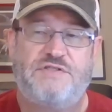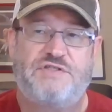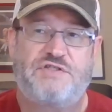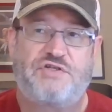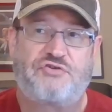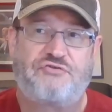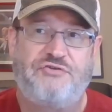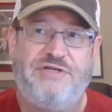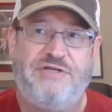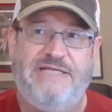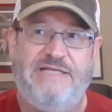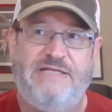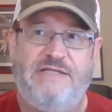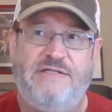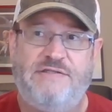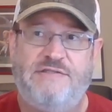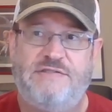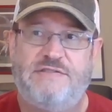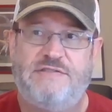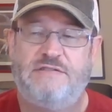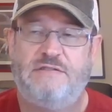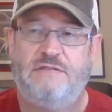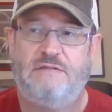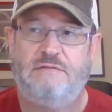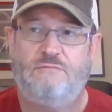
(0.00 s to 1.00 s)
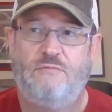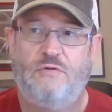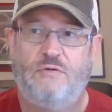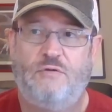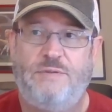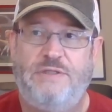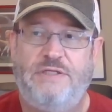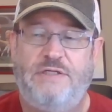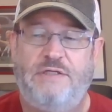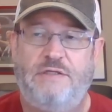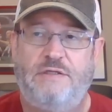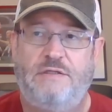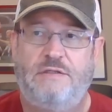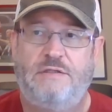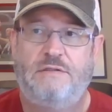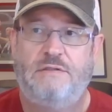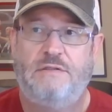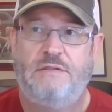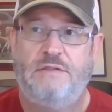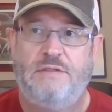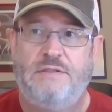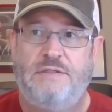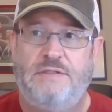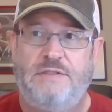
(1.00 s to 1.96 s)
screens and what we hear,